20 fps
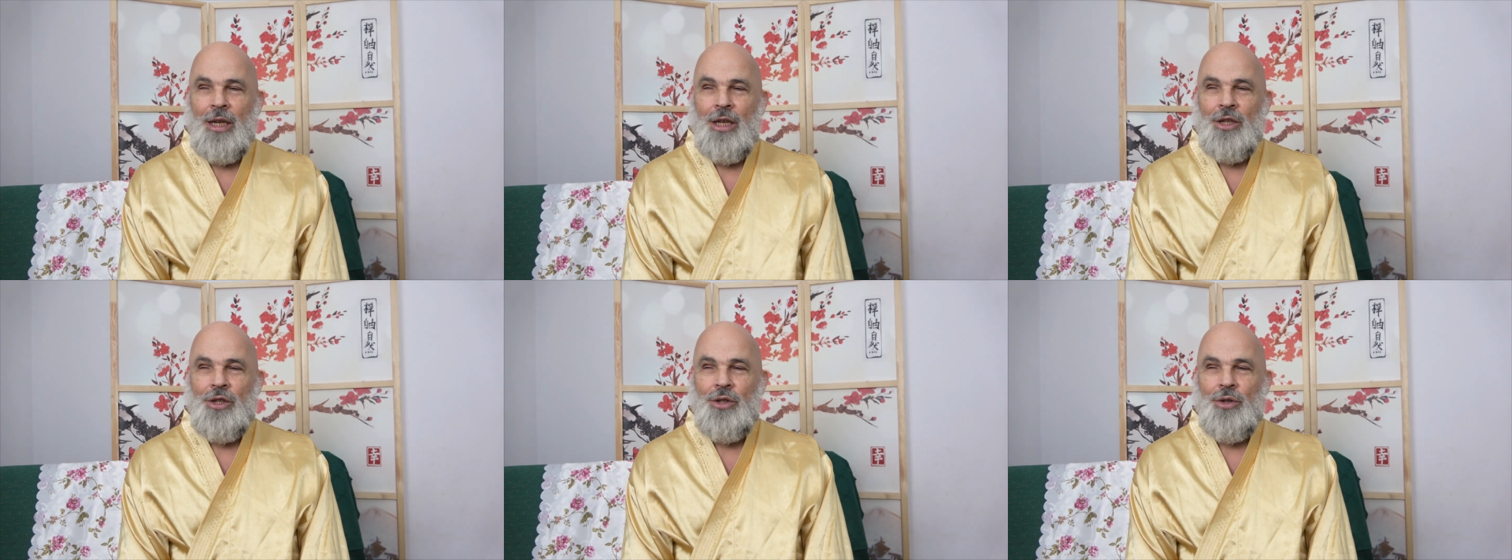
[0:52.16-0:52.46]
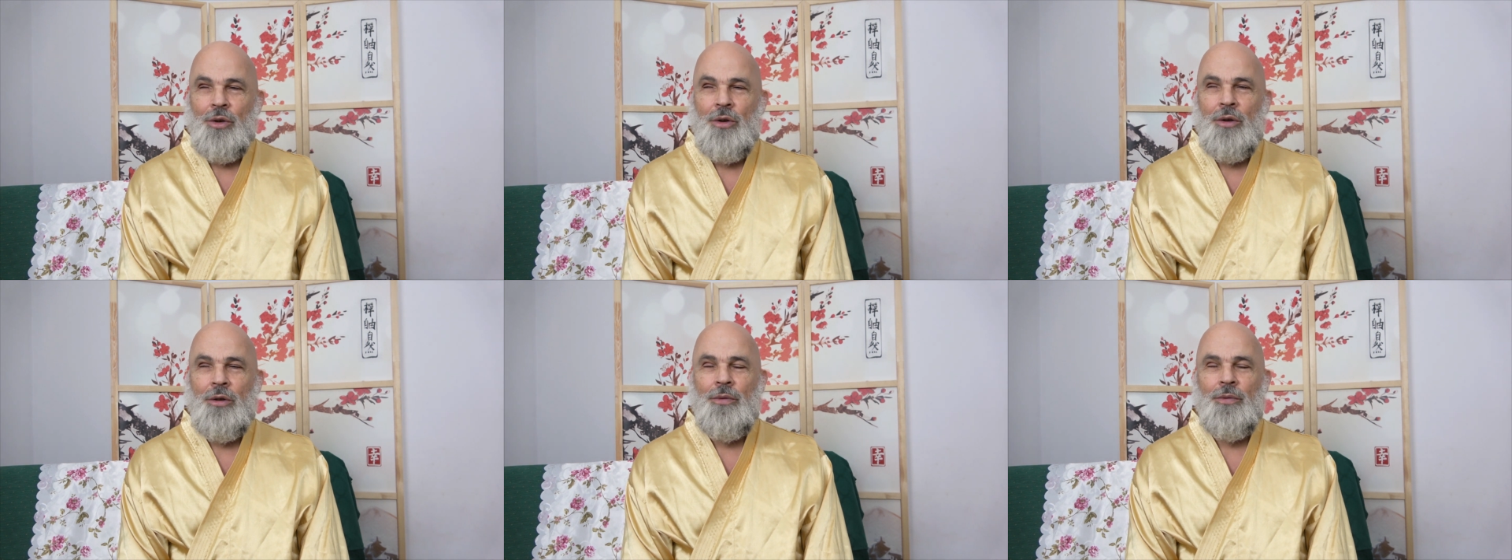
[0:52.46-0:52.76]

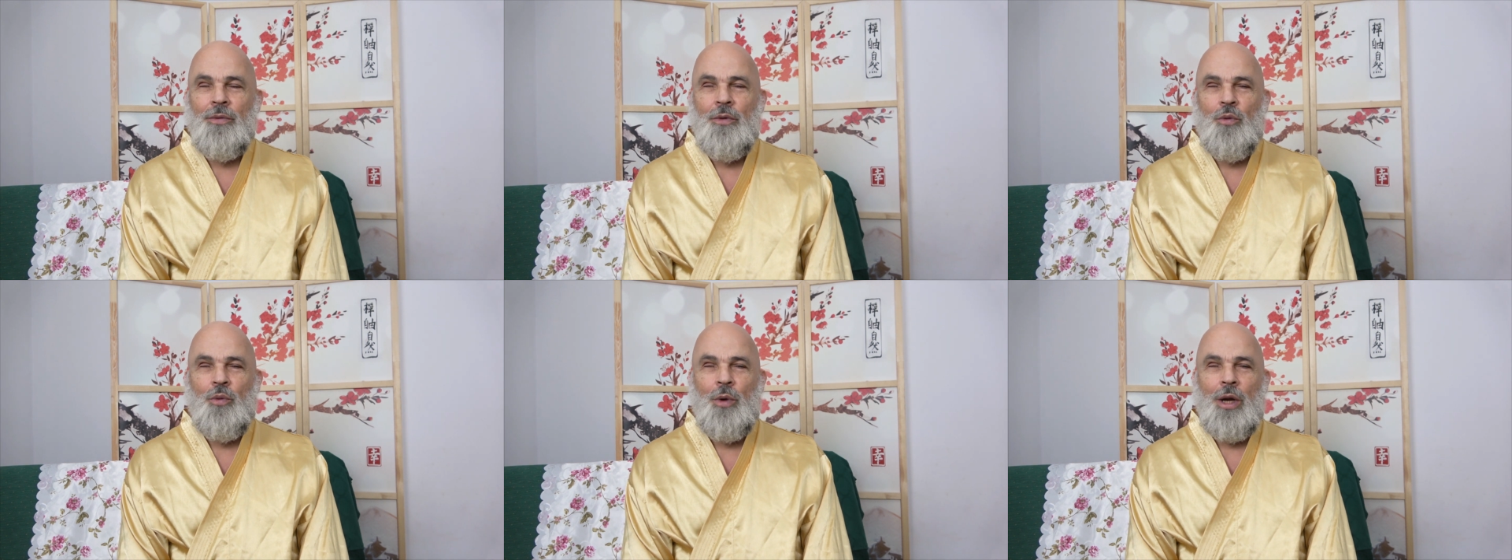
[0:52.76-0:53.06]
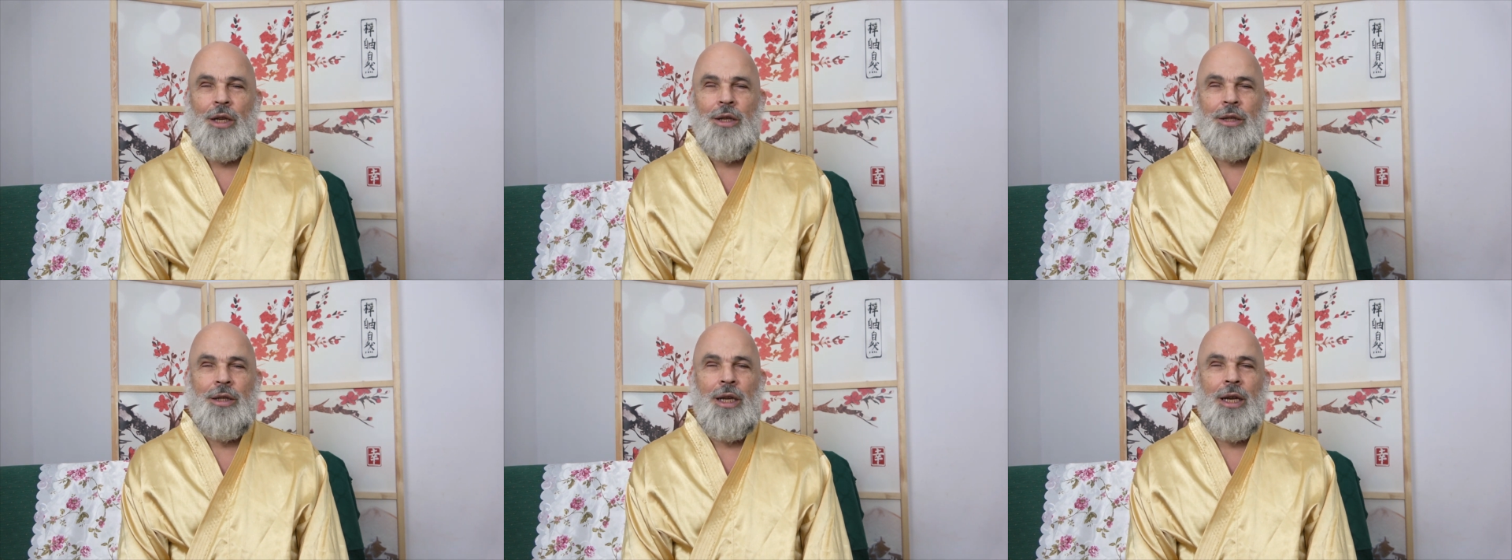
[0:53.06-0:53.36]
So
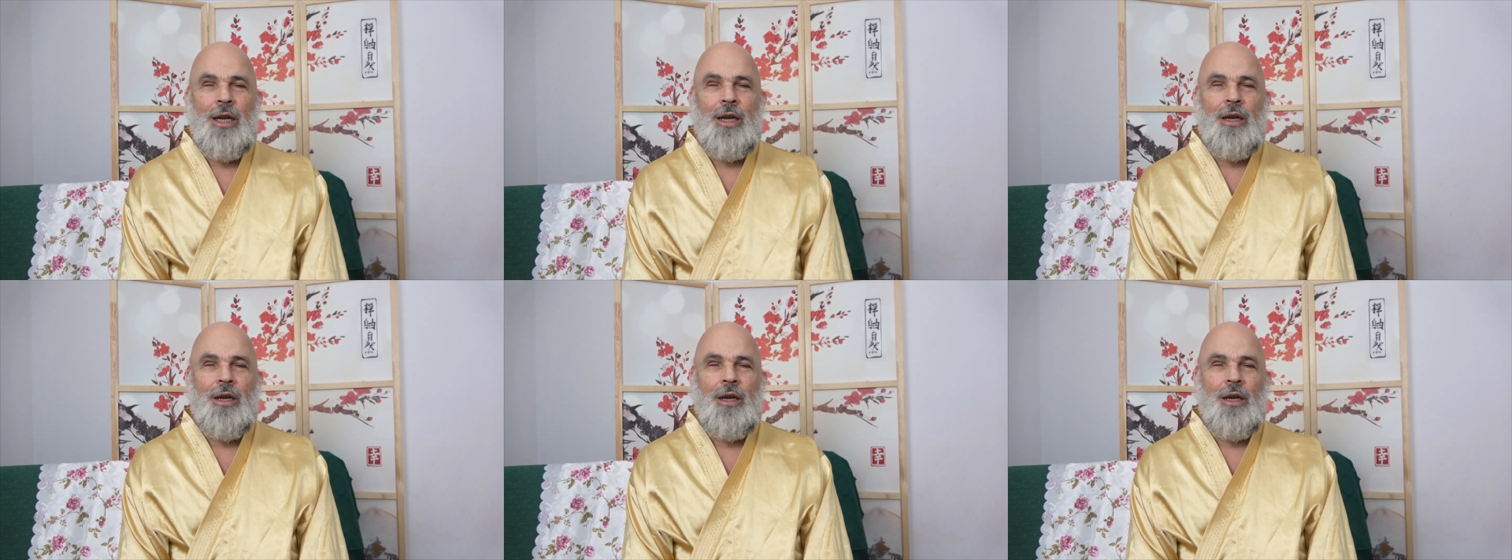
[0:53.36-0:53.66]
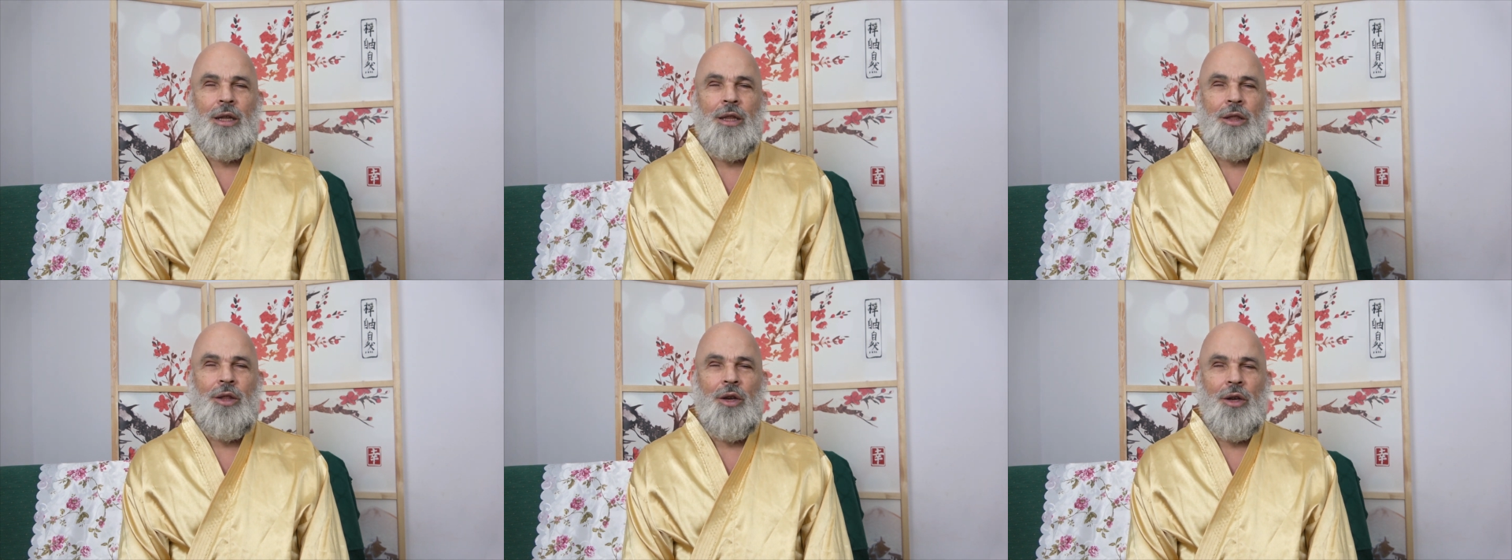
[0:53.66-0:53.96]
one day
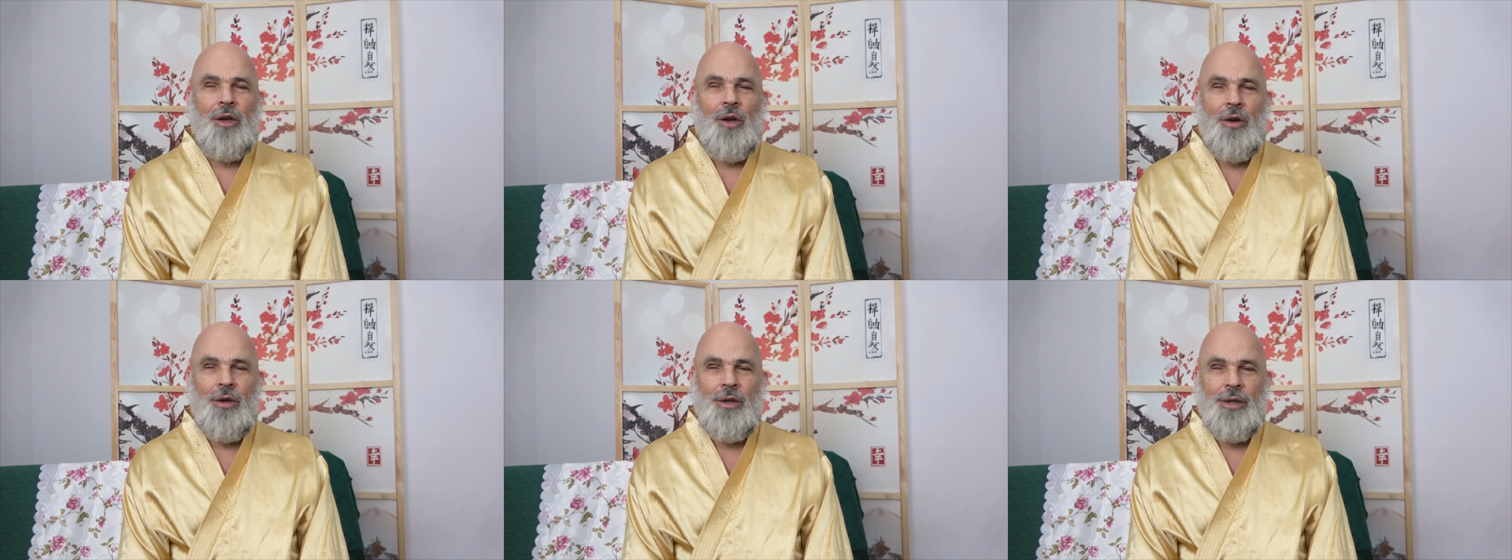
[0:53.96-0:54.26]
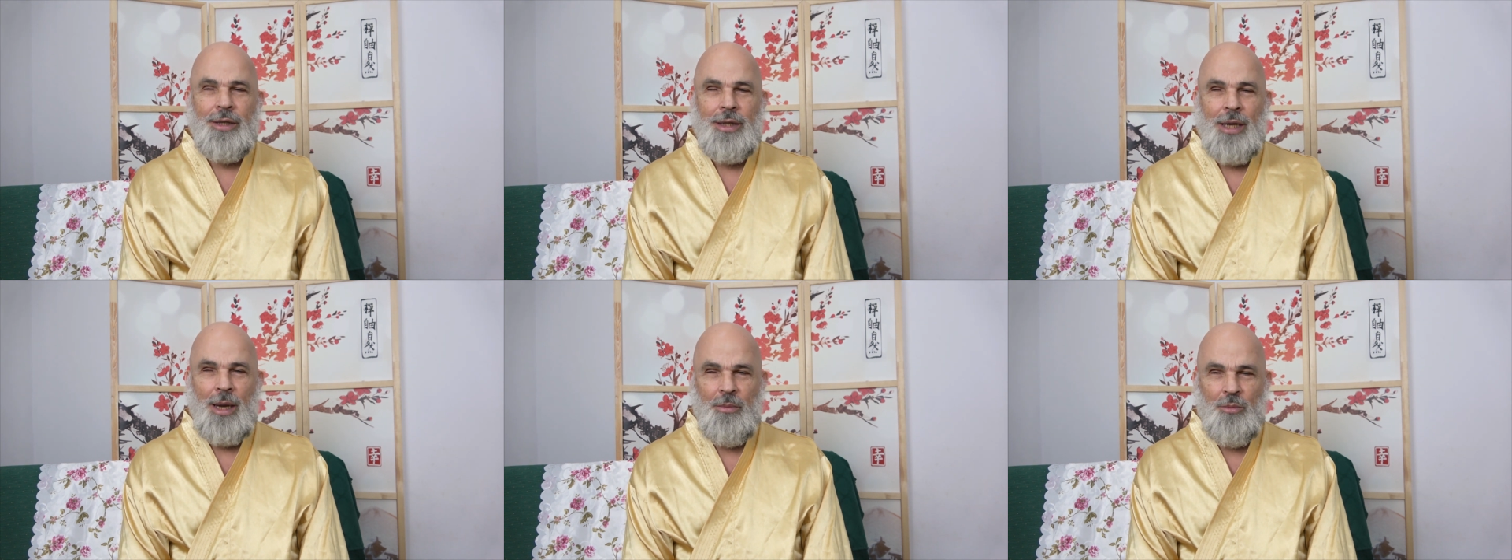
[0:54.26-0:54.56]
the young
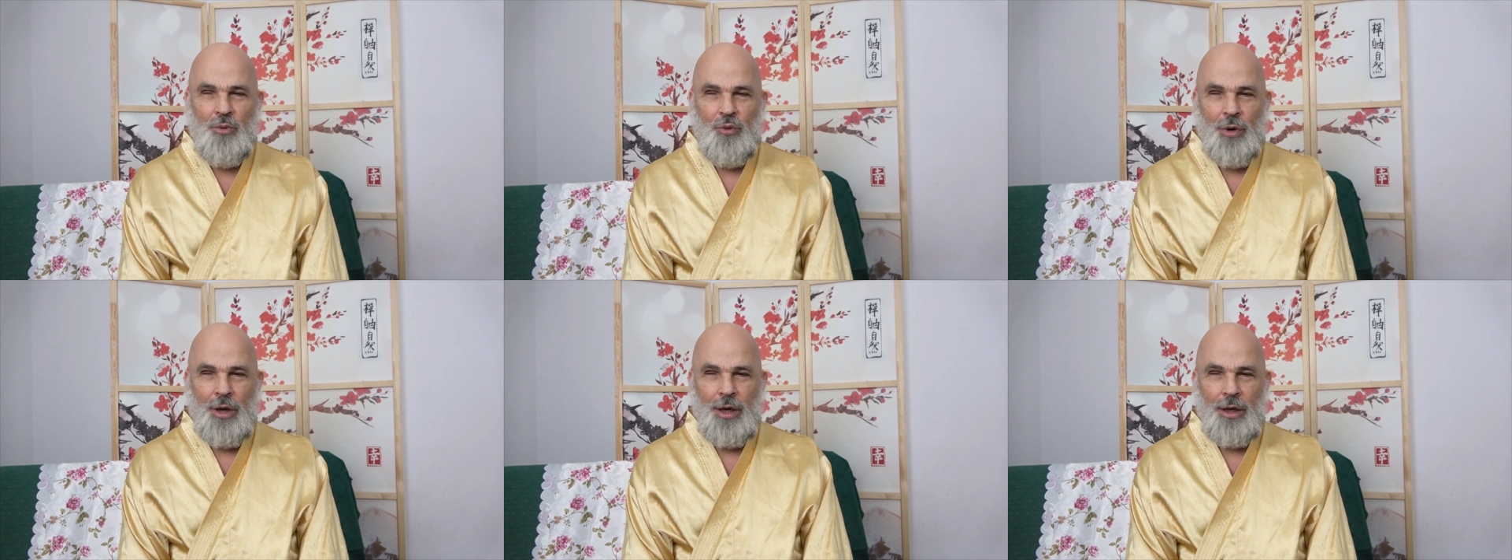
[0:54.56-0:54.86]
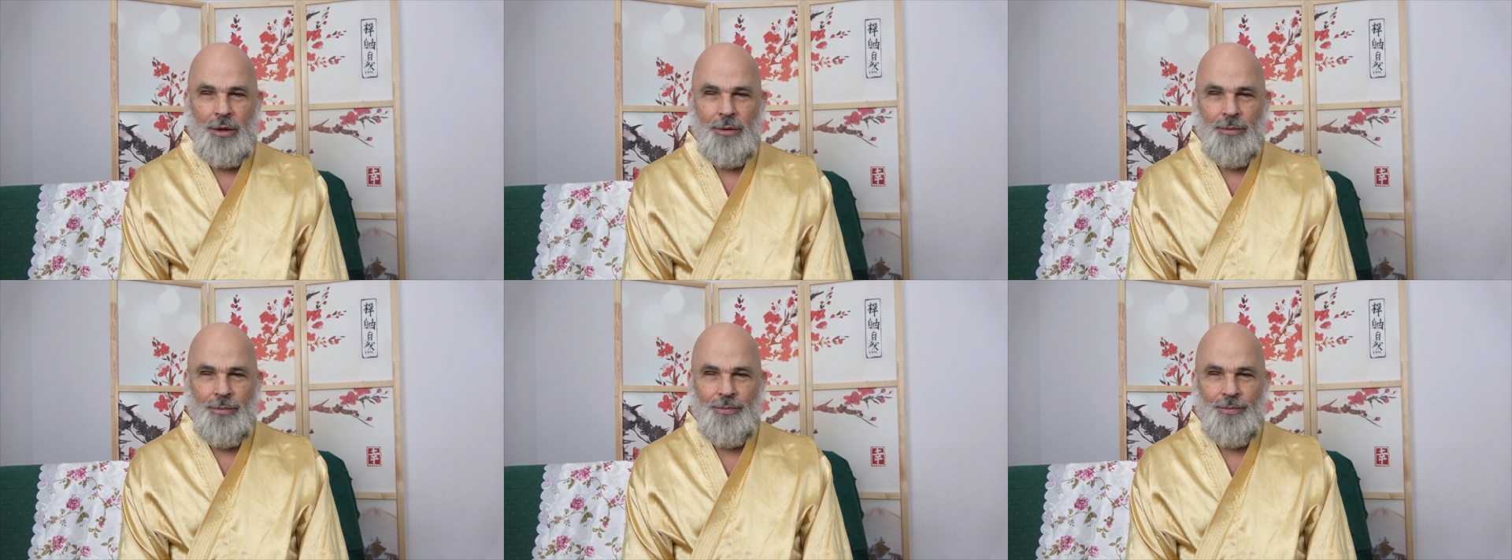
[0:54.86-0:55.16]

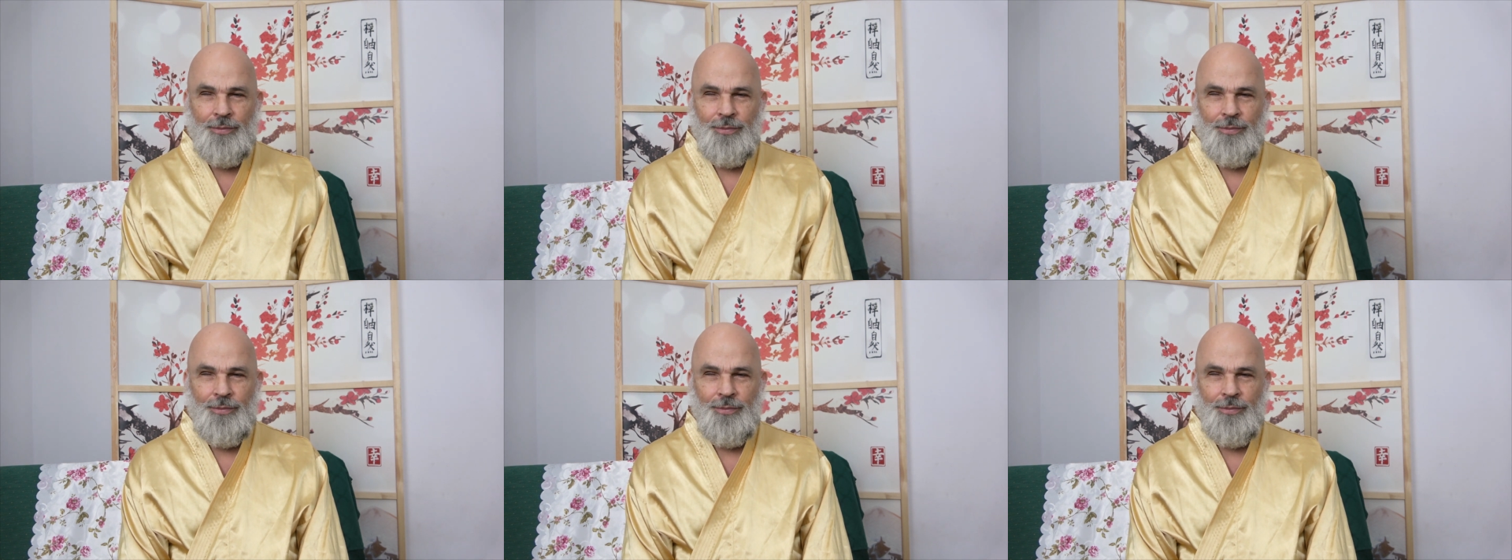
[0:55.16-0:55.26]
samurai